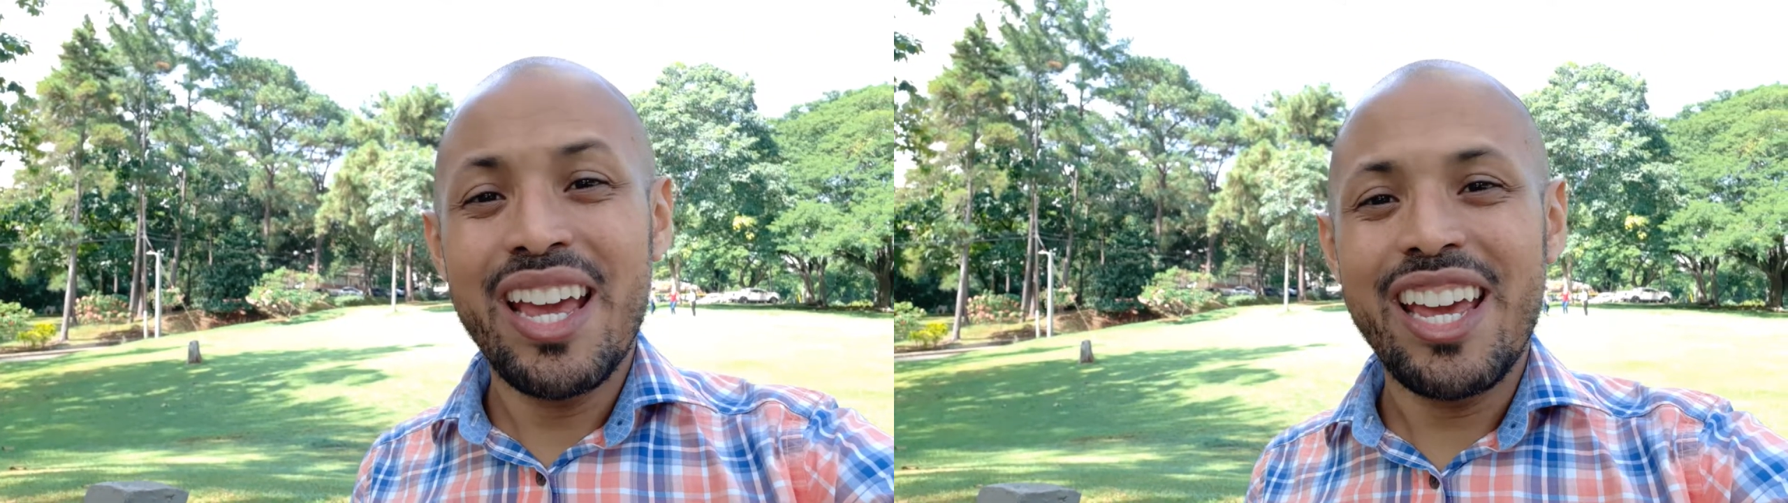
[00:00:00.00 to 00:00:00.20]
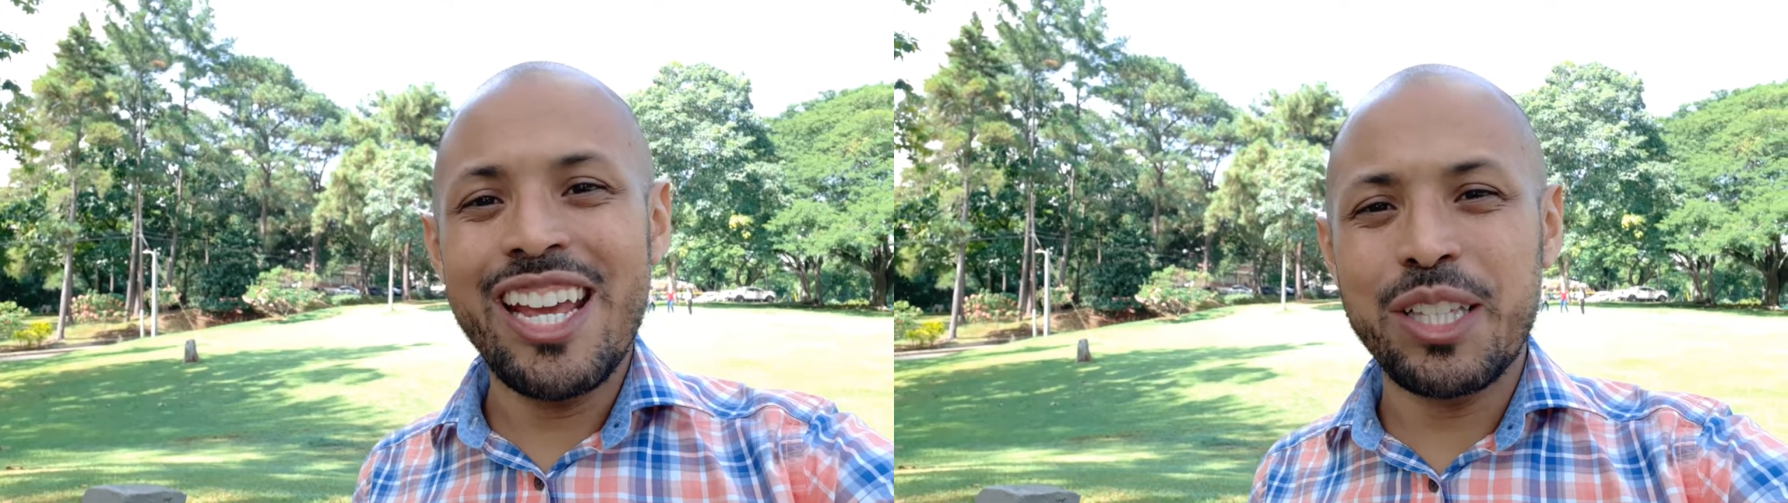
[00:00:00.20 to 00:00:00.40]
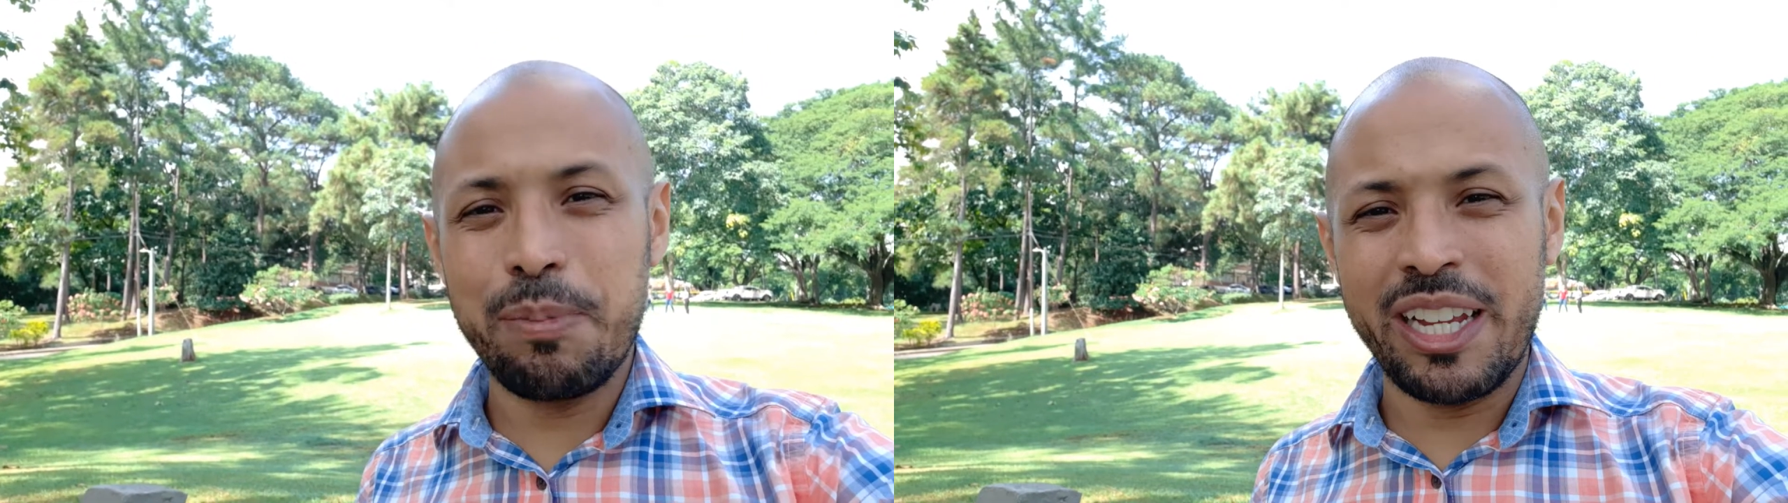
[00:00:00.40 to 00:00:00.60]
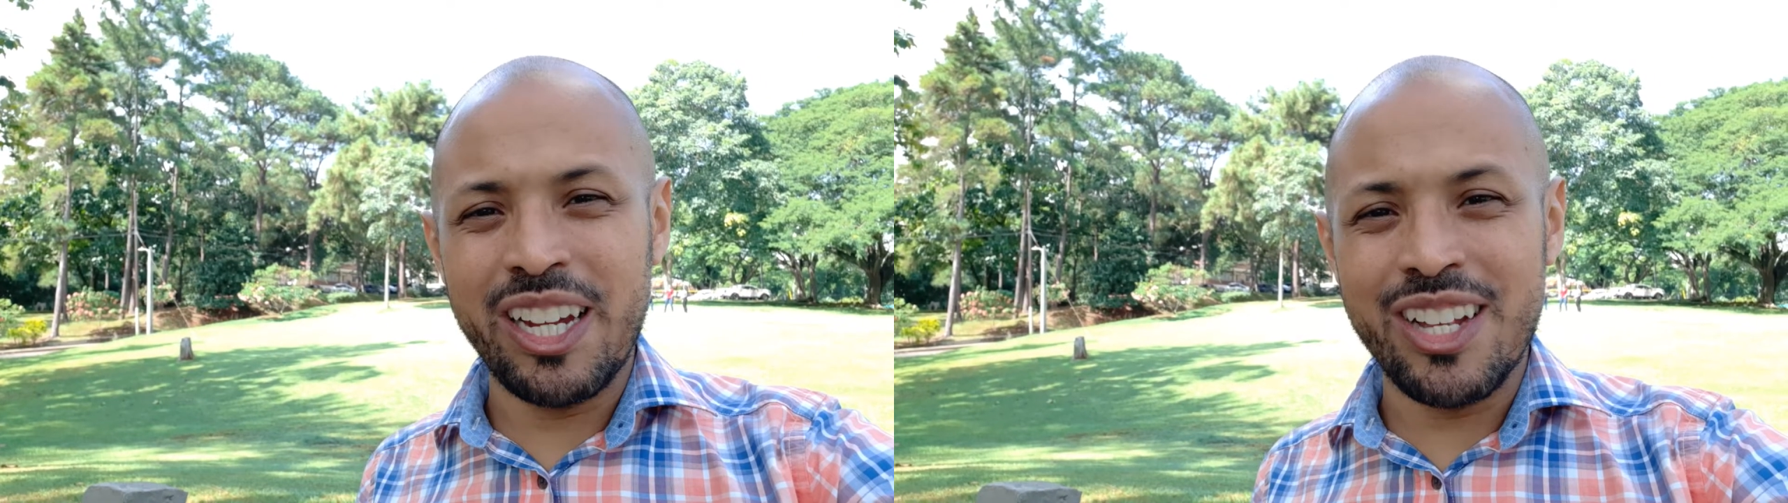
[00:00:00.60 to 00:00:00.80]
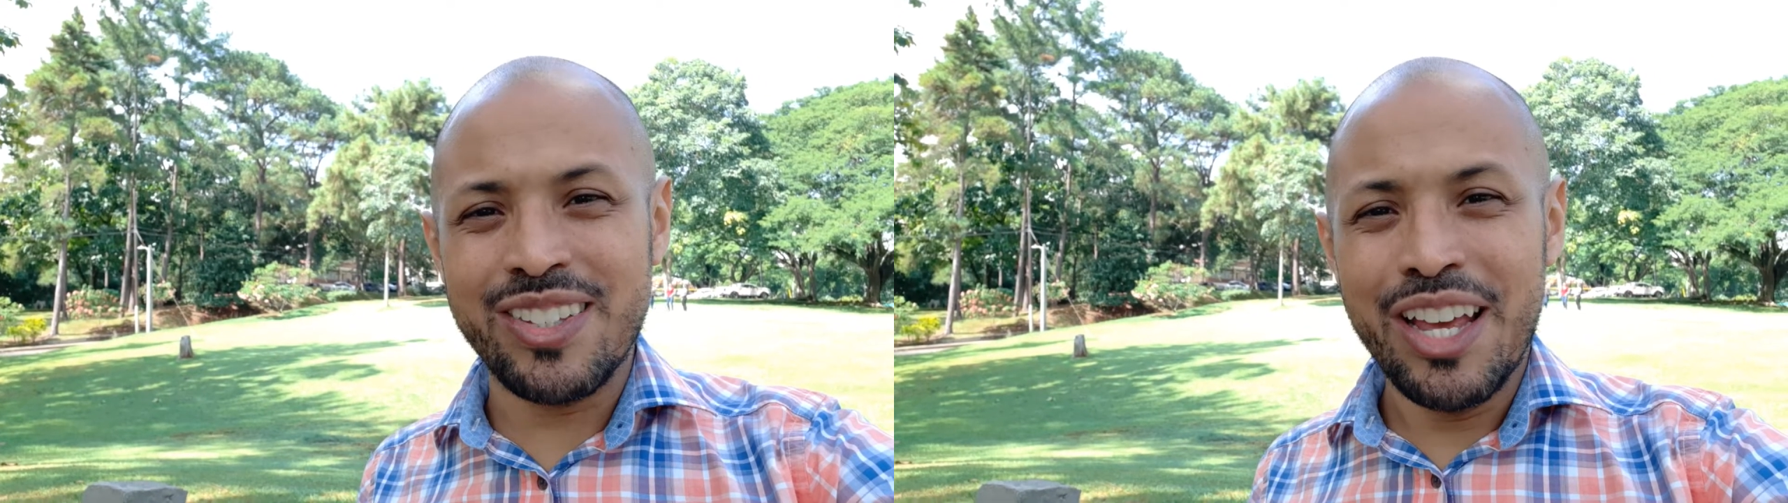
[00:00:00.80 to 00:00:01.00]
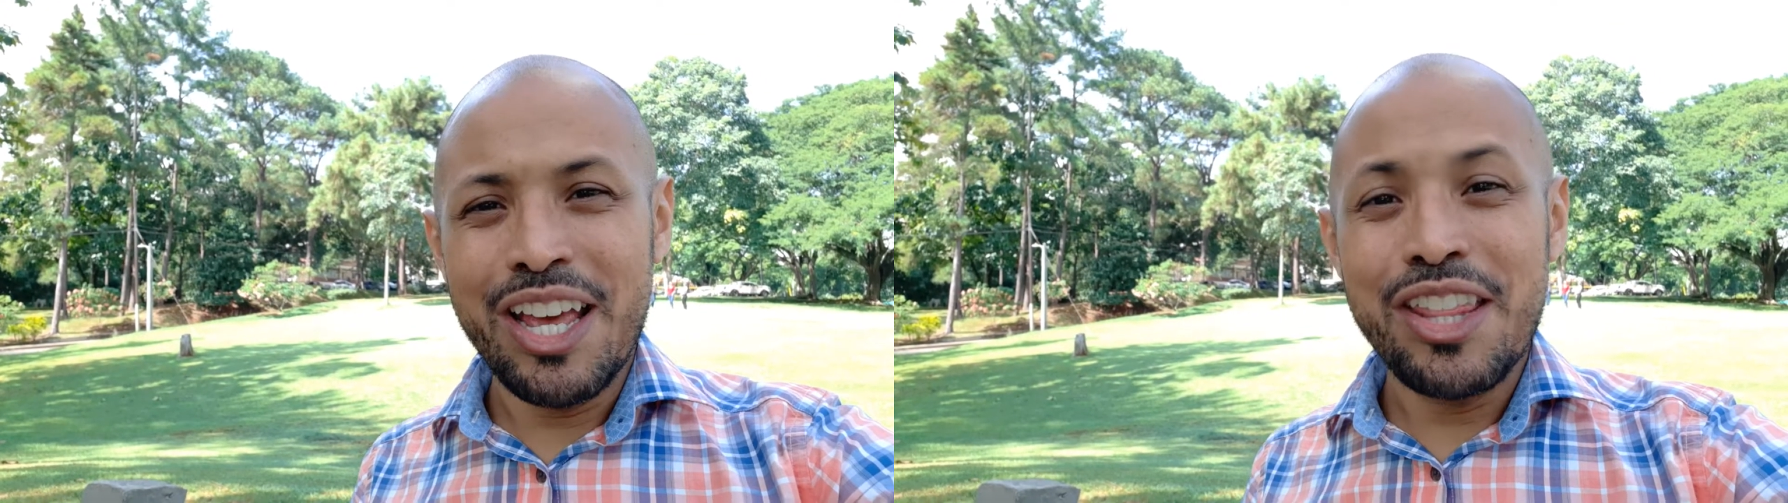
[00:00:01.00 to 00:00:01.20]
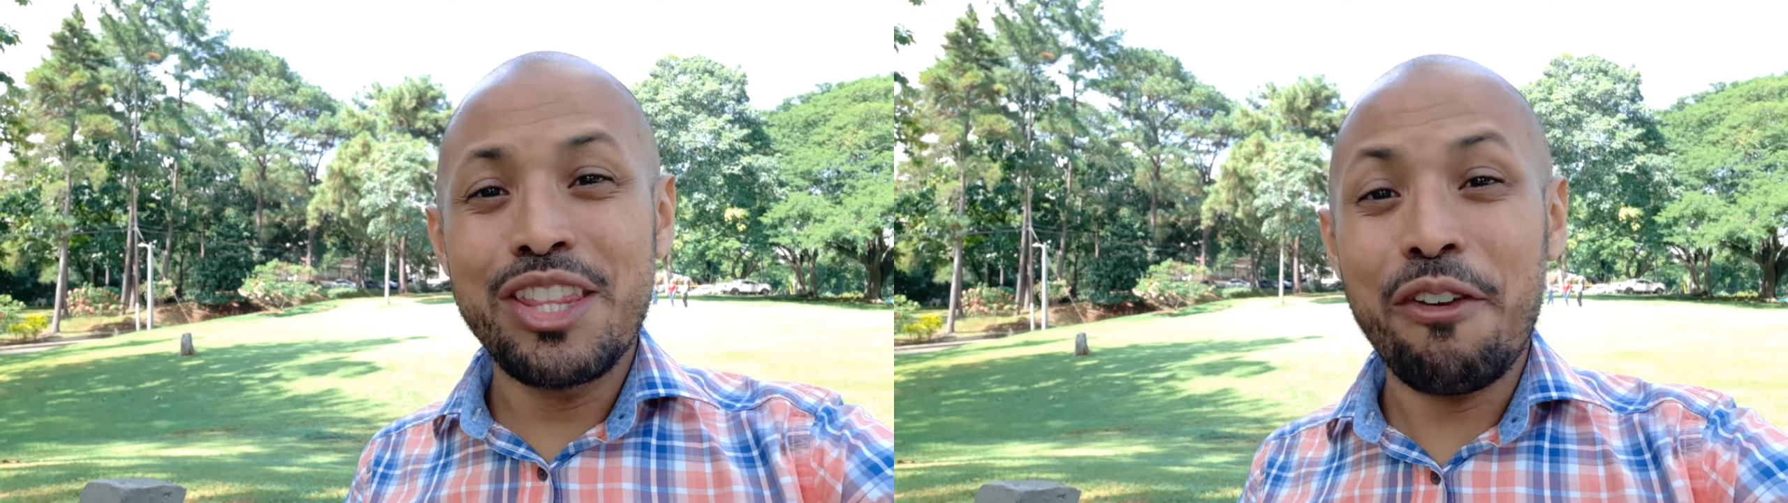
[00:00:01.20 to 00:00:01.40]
it's because the